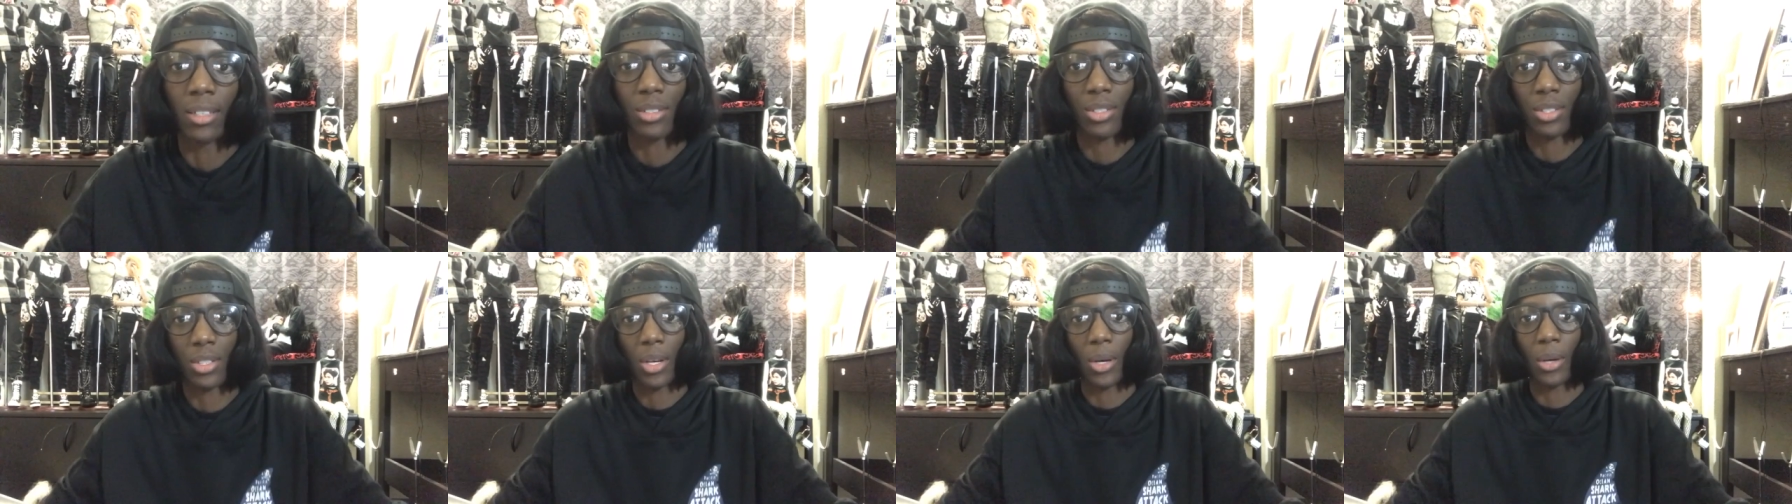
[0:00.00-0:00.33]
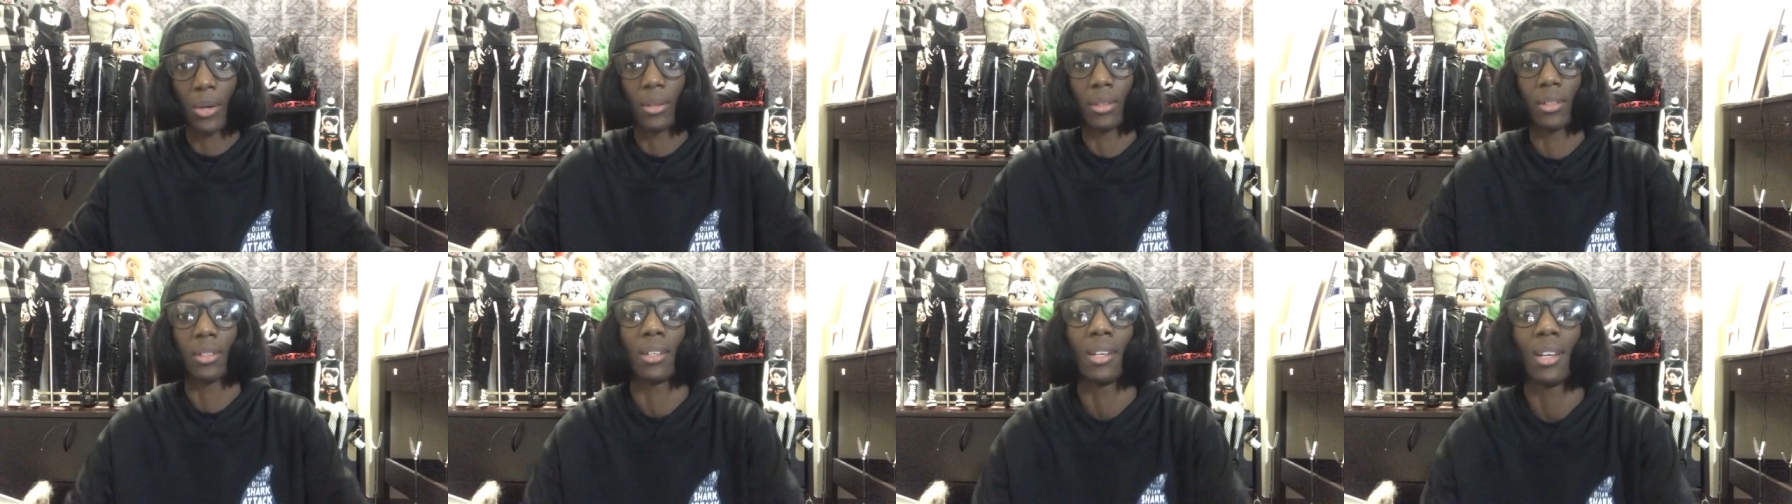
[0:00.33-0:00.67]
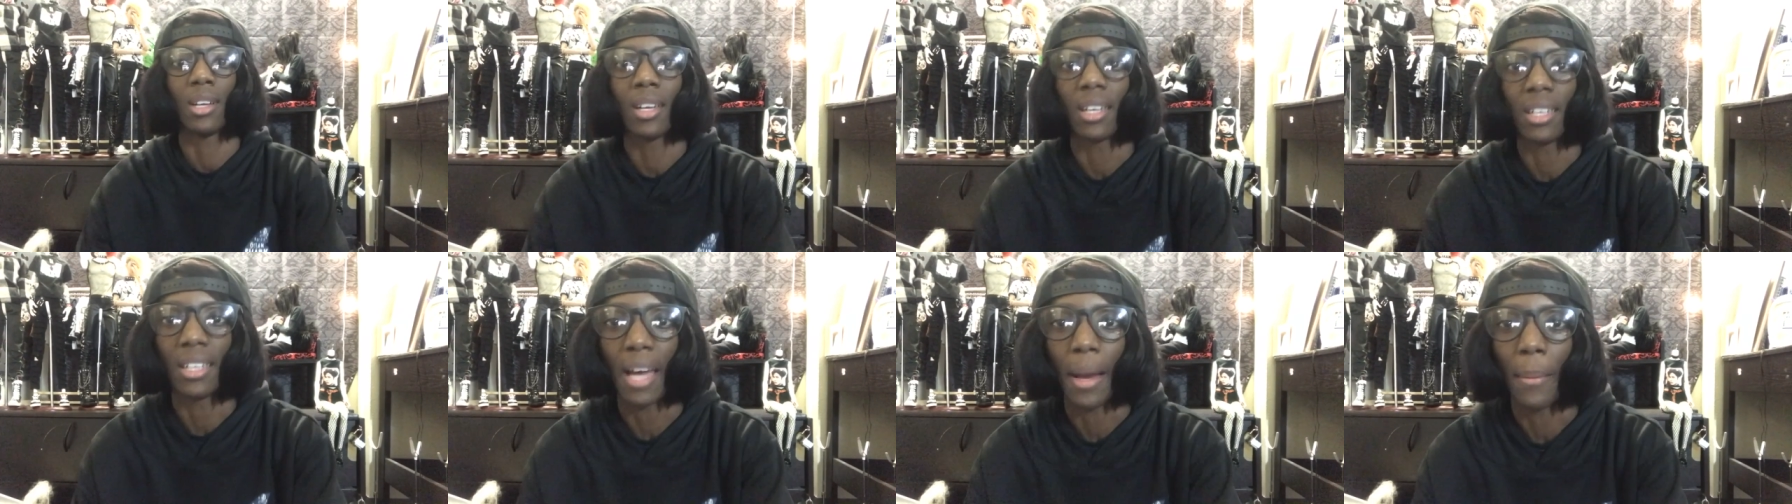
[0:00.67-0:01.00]
So
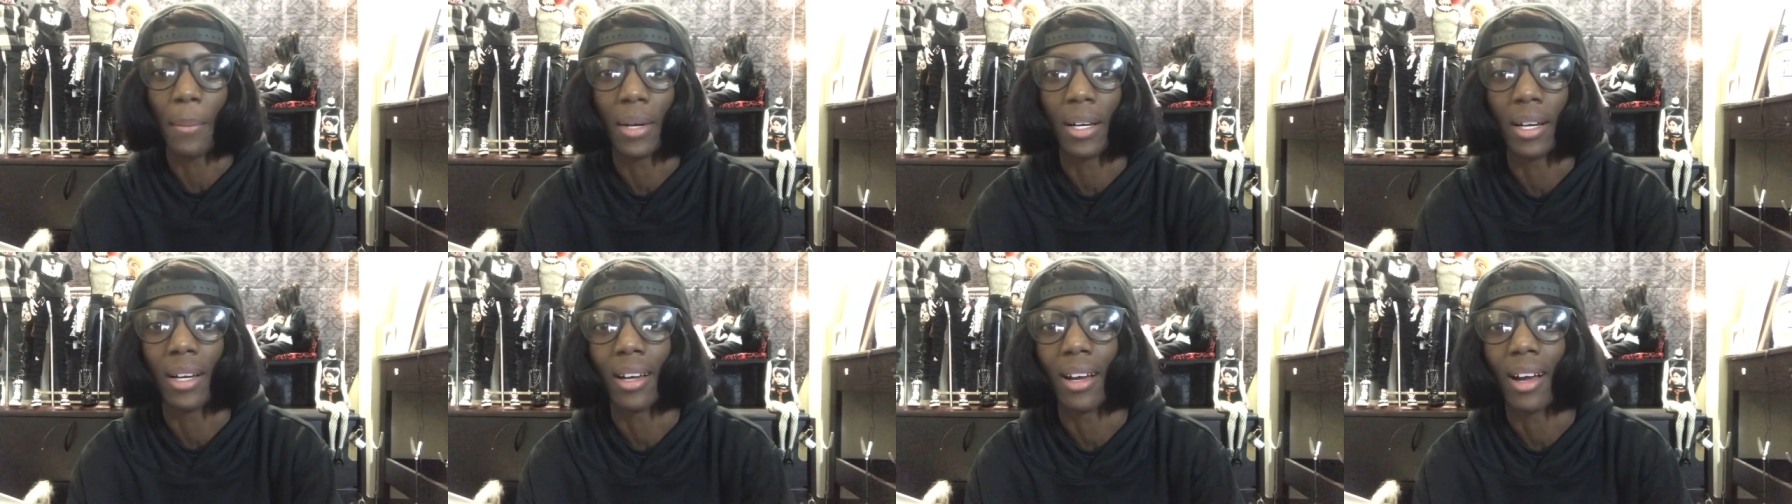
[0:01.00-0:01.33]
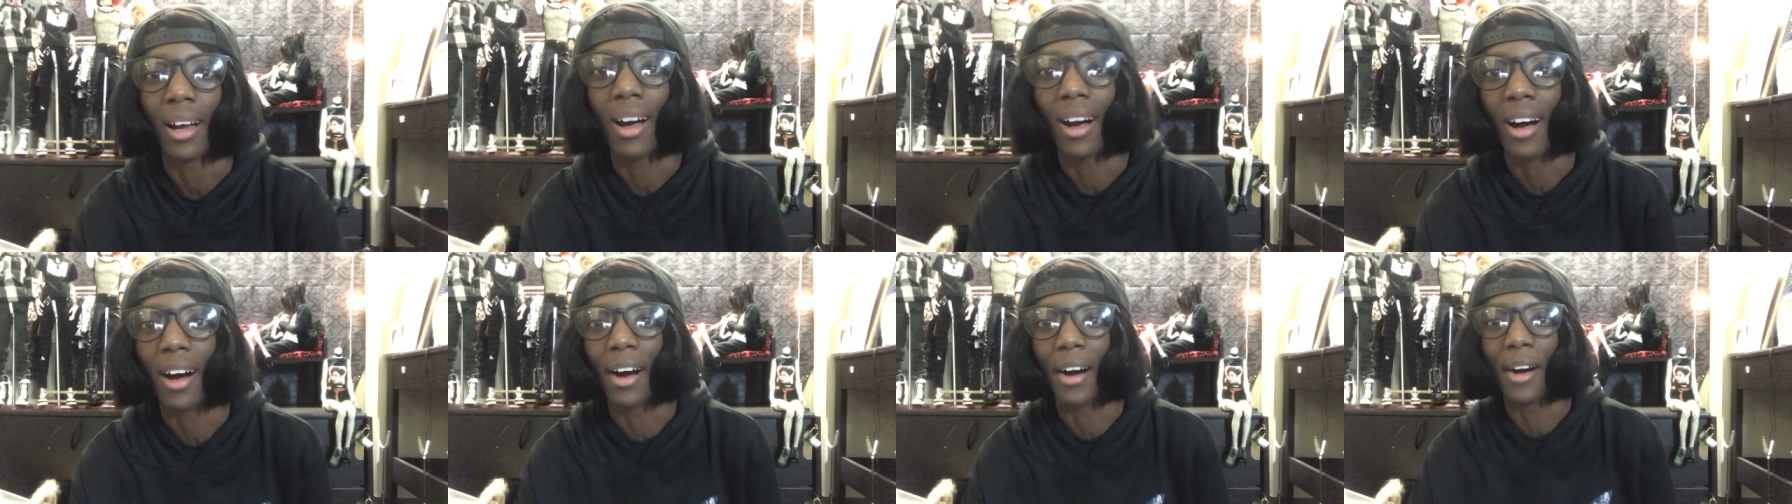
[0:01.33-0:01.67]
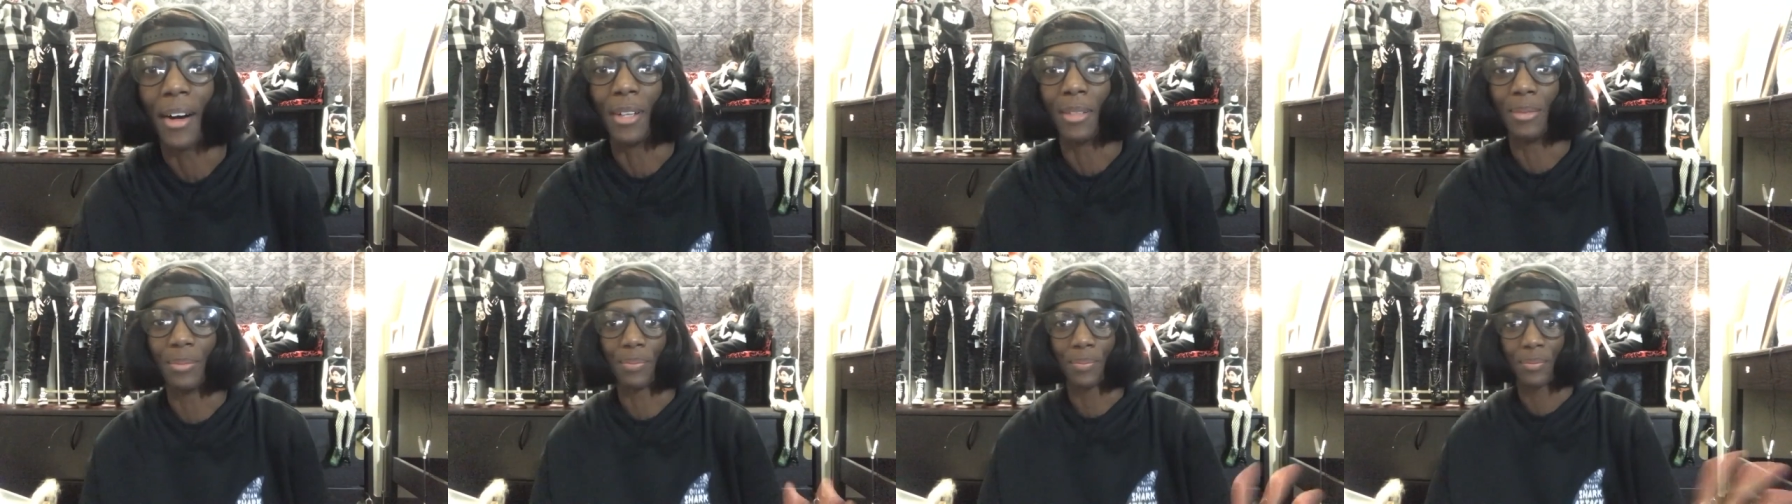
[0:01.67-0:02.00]
yeah, but
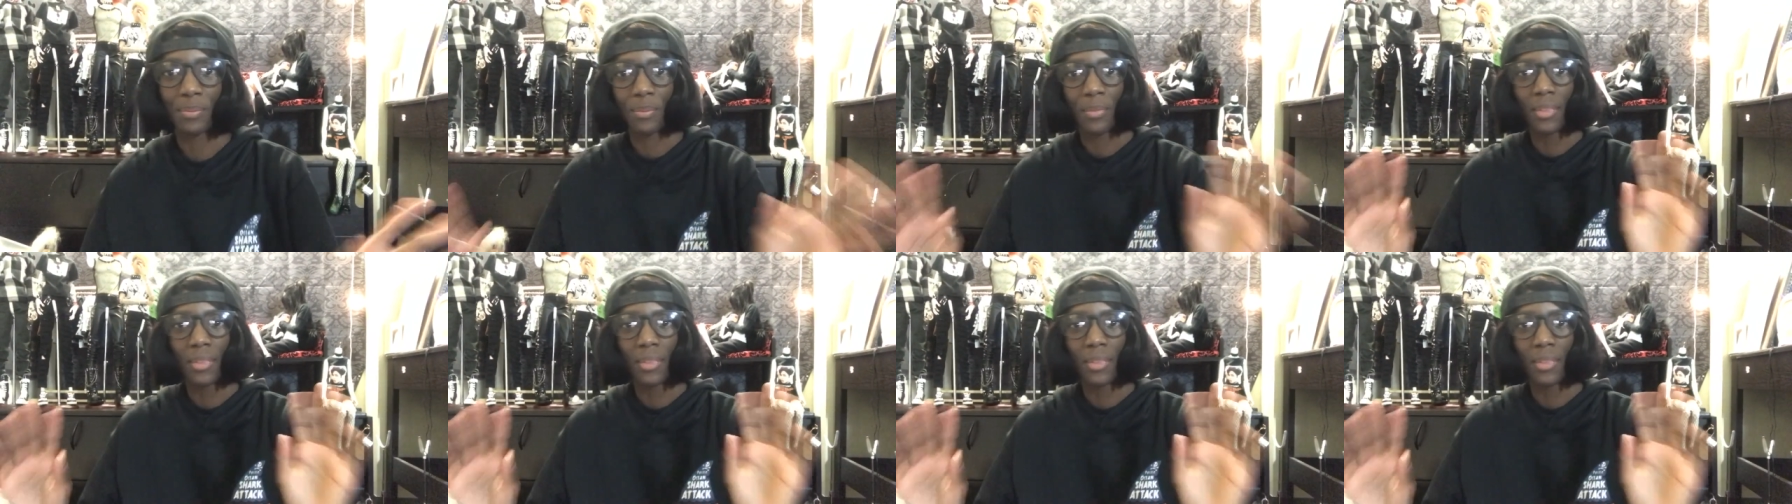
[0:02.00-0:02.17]
um,